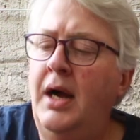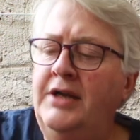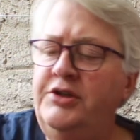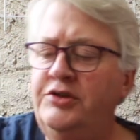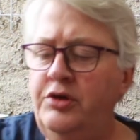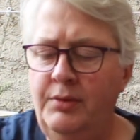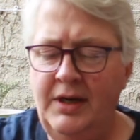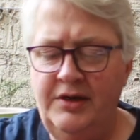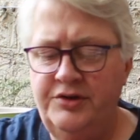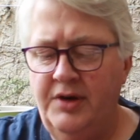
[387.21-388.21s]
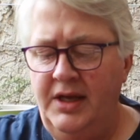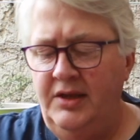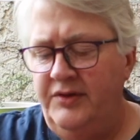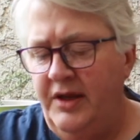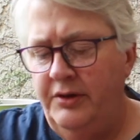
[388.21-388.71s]
I just sort of wanted to try,
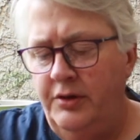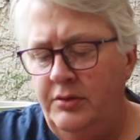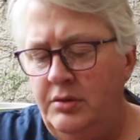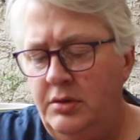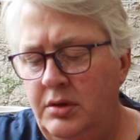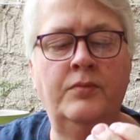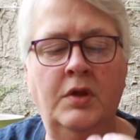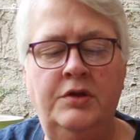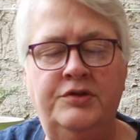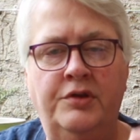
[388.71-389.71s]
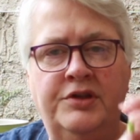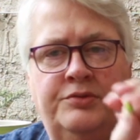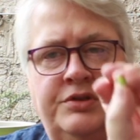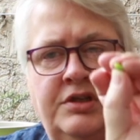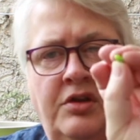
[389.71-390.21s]
I don't know. So this
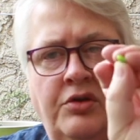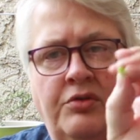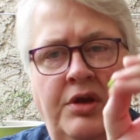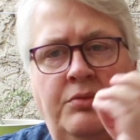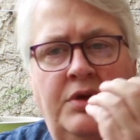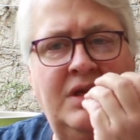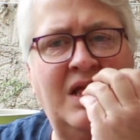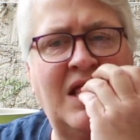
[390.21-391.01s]
one's a little green one.